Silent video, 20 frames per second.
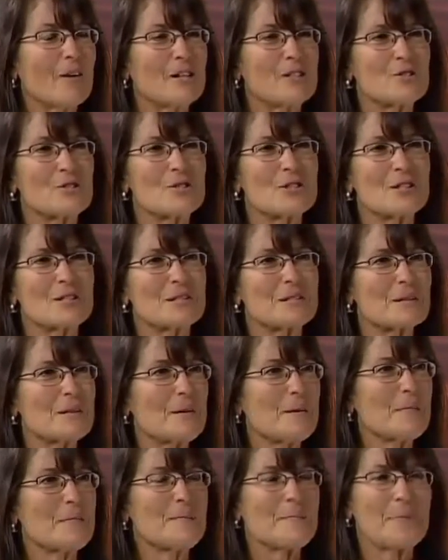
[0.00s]
It's just,
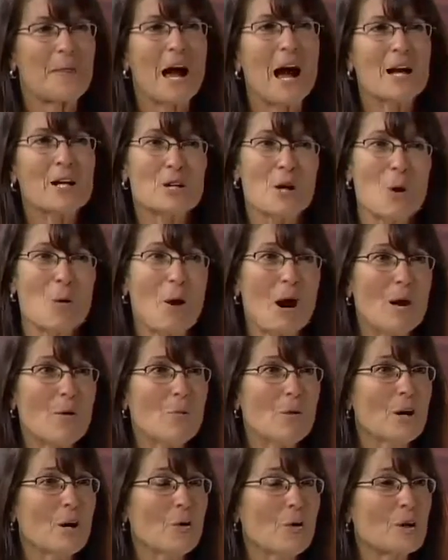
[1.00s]
I know I
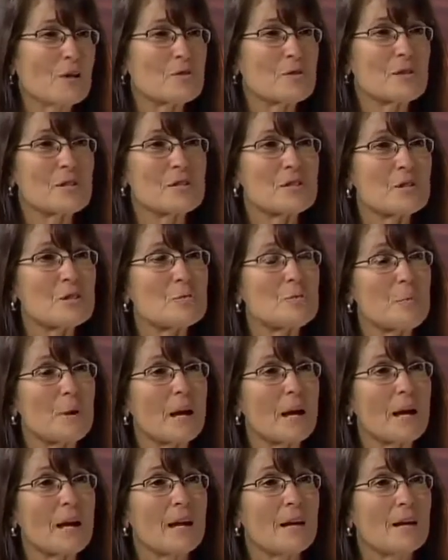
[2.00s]
will because this has
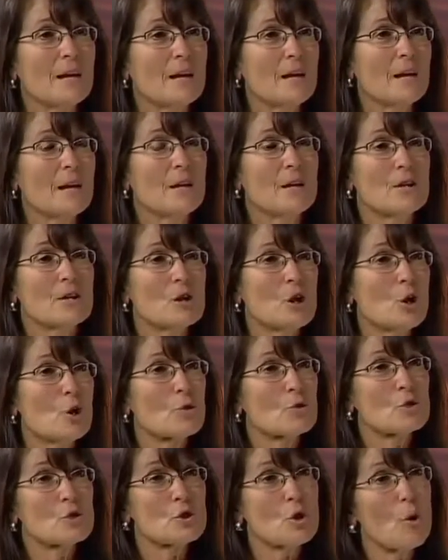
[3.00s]
been, you
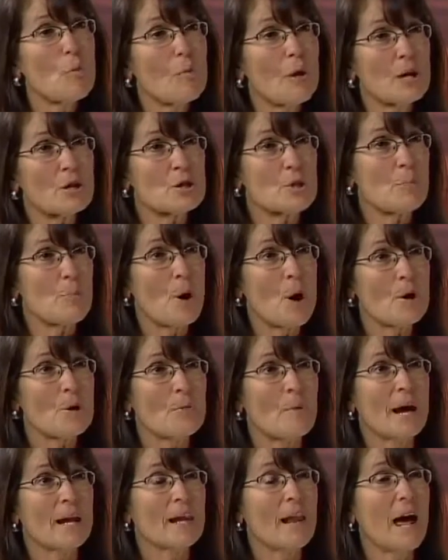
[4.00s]
know, so much a part
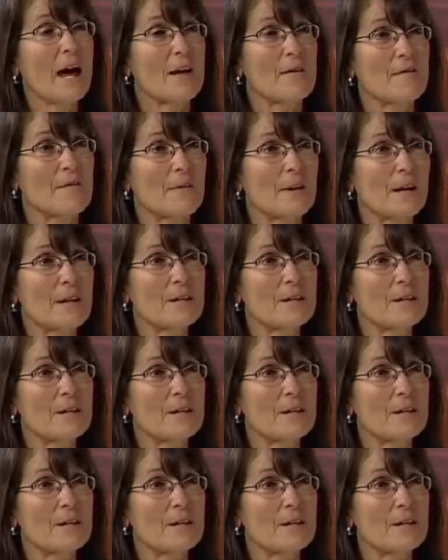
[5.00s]
of my life.